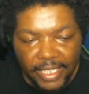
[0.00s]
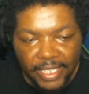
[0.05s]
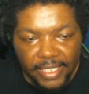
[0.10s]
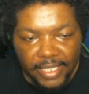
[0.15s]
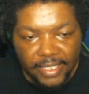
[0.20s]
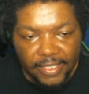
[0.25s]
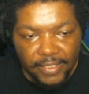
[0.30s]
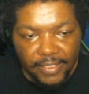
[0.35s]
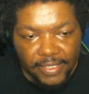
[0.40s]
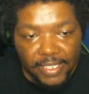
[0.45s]

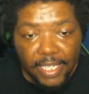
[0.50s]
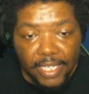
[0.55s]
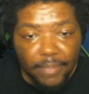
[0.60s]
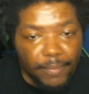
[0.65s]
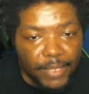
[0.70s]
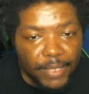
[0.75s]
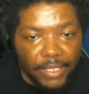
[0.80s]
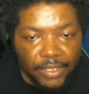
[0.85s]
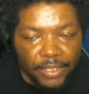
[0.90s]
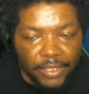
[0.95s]
this. There's nothing
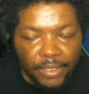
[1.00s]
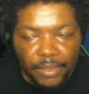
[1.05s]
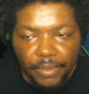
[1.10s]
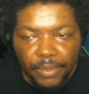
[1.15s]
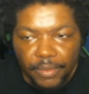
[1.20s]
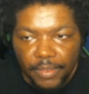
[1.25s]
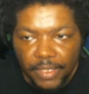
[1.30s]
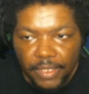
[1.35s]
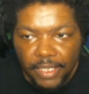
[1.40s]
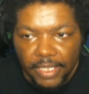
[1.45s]
we can
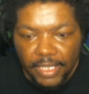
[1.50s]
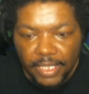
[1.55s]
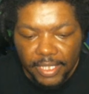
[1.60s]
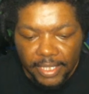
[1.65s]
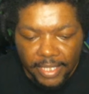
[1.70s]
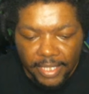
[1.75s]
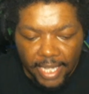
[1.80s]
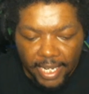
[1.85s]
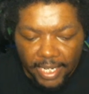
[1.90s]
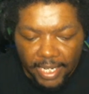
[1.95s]
do.
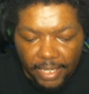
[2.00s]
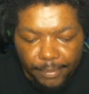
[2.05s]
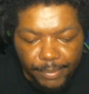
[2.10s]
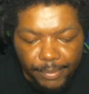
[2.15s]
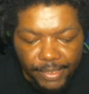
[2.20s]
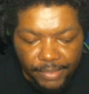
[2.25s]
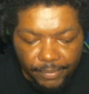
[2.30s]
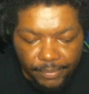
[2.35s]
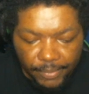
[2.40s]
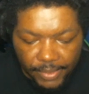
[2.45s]
God help
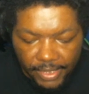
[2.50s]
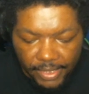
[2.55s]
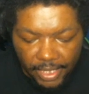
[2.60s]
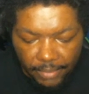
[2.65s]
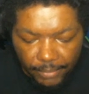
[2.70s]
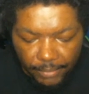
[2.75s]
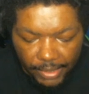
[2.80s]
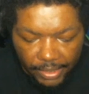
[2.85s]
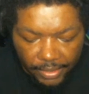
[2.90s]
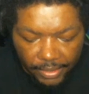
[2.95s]
us. There's
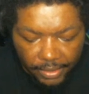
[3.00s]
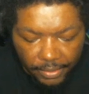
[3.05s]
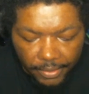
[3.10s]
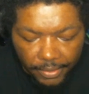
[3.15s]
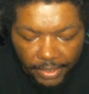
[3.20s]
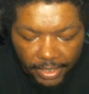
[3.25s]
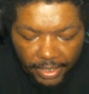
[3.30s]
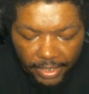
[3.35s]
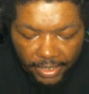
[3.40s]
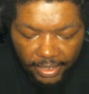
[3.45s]
nothing we can do.
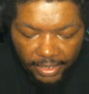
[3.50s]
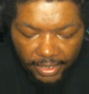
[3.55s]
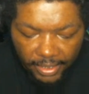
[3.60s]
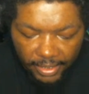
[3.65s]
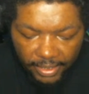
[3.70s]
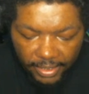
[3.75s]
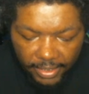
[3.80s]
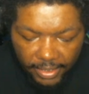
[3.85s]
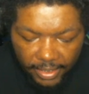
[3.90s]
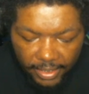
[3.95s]

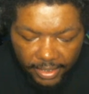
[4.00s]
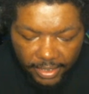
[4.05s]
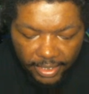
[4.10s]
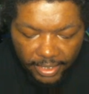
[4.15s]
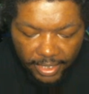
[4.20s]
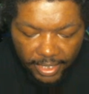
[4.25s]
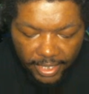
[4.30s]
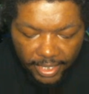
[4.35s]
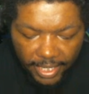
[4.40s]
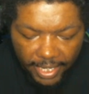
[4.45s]

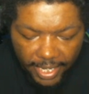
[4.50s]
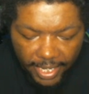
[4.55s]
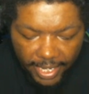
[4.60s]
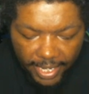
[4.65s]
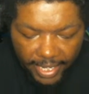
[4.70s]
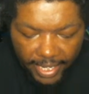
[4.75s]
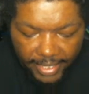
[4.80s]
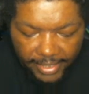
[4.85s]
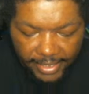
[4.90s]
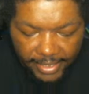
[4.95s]

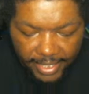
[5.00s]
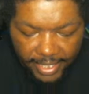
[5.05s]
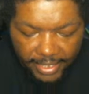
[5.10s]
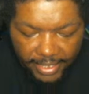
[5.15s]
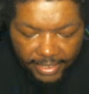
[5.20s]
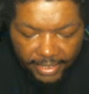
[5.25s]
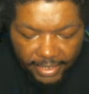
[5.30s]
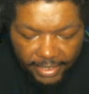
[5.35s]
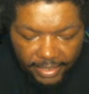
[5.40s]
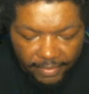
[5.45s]
And it's
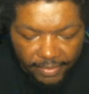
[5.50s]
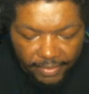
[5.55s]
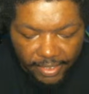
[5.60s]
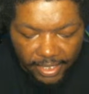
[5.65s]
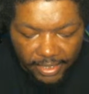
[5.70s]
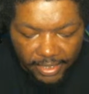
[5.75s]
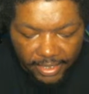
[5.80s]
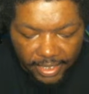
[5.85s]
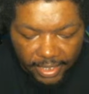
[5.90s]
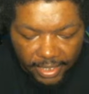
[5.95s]
even
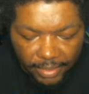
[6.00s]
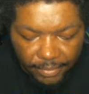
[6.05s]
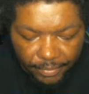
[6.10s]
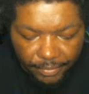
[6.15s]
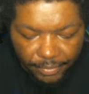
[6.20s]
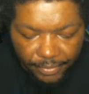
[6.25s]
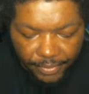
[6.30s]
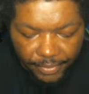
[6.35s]
the